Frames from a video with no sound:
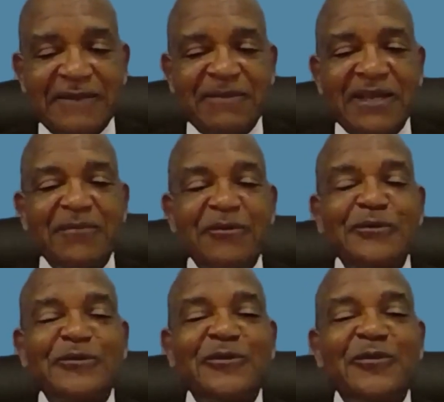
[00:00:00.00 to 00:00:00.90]
They're able to
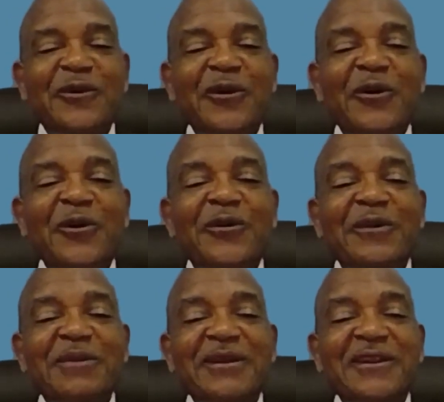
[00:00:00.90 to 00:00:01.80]
do
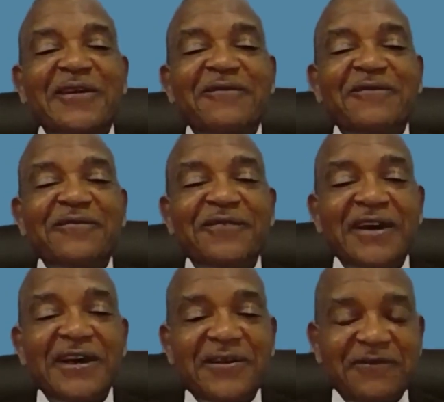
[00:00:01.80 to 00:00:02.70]
undermed now
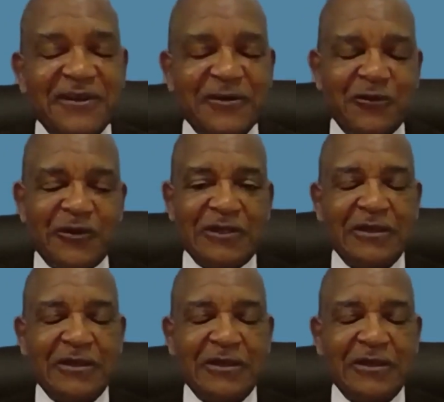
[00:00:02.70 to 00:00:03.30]
very, very well.